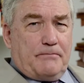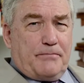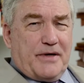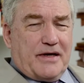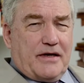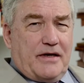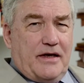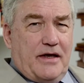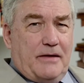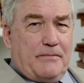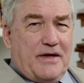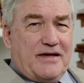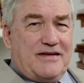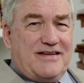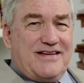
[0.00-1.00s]

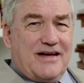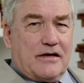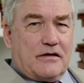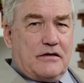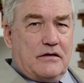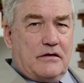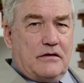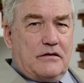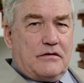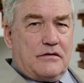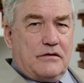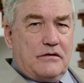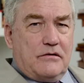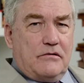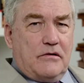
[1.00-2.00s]
became addicted
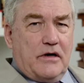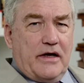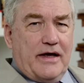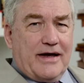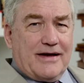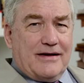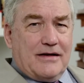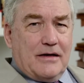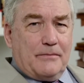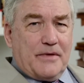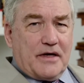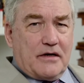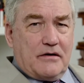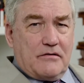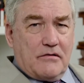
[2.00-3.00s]
to
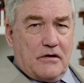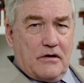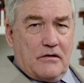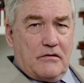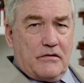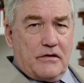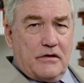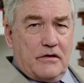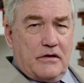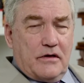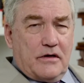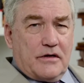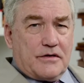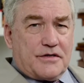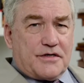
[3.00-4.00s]
economic growth
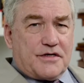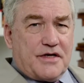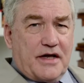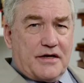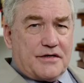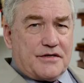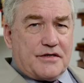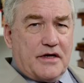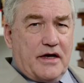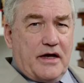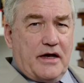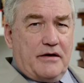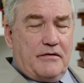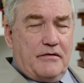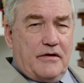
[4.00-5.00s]
and set
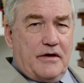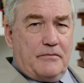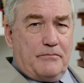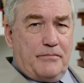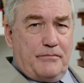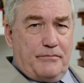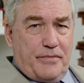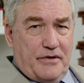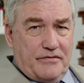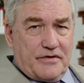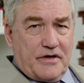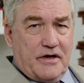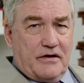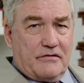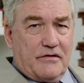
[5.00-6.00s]
aside in
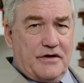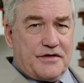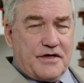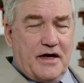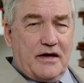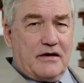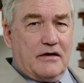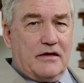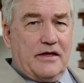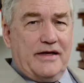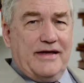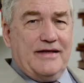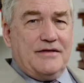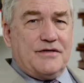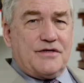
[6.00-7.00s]
both countries
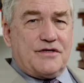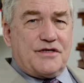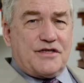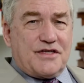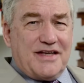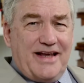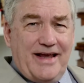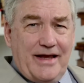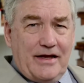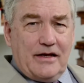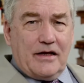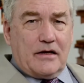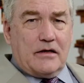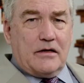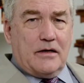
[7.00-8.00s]
utterly
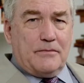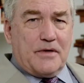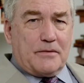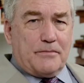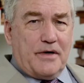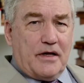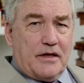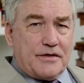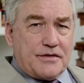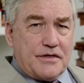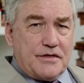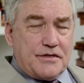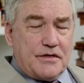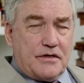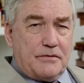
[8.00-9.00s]
insane economic
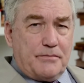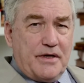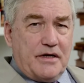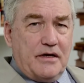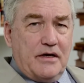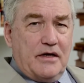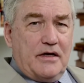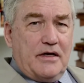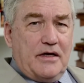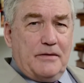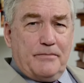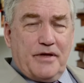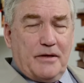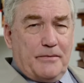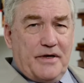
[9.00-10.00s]
policies that had been
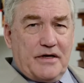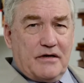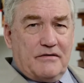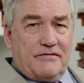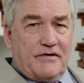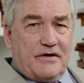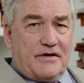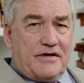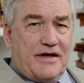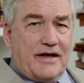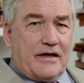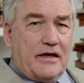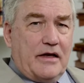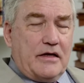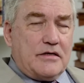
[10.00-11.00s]
implemented for
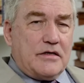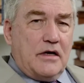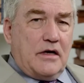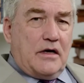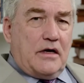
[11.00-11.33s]
decades,